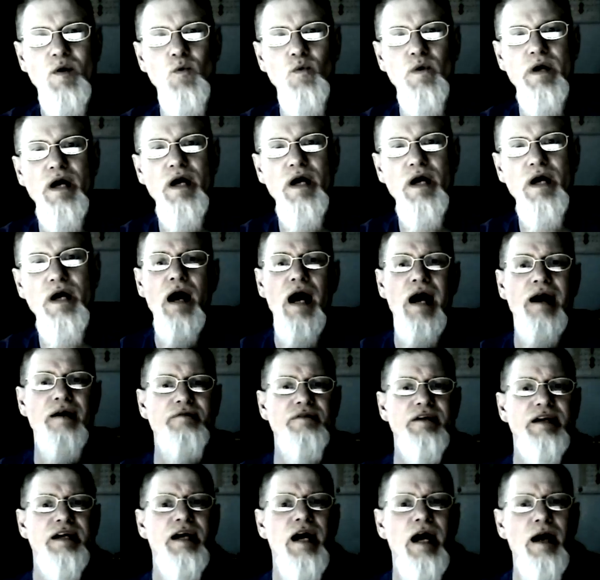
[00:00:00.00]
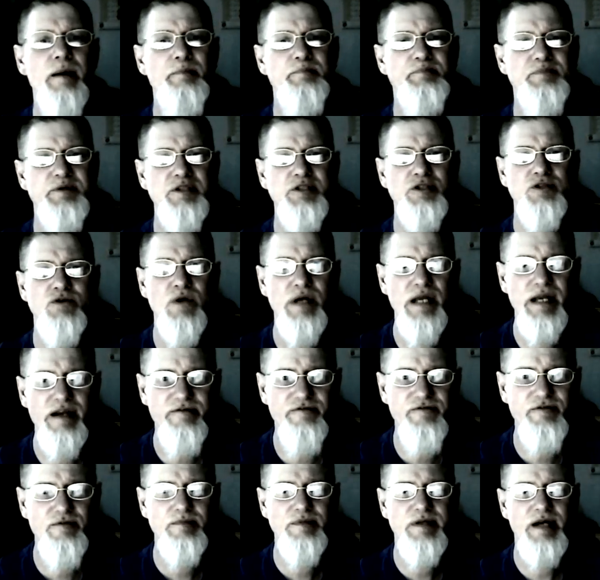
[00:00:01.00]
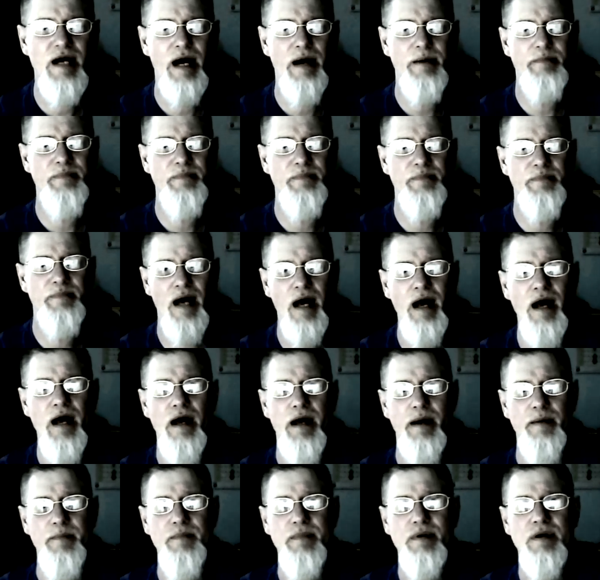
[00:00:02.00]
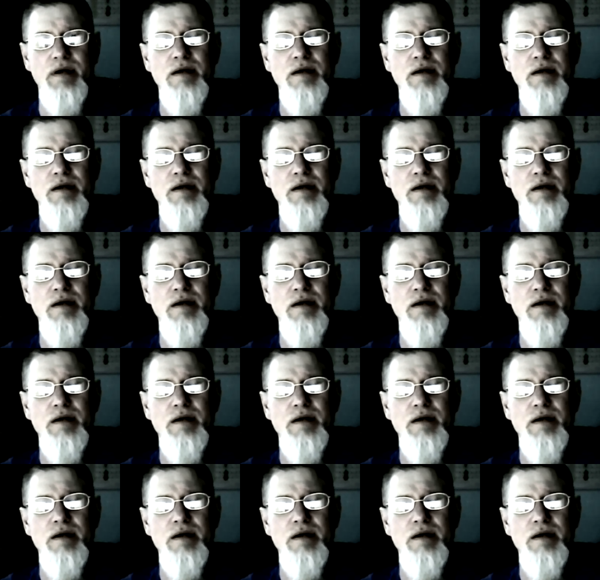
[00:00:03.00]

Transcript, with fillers: we all have a cup to drink from time to time.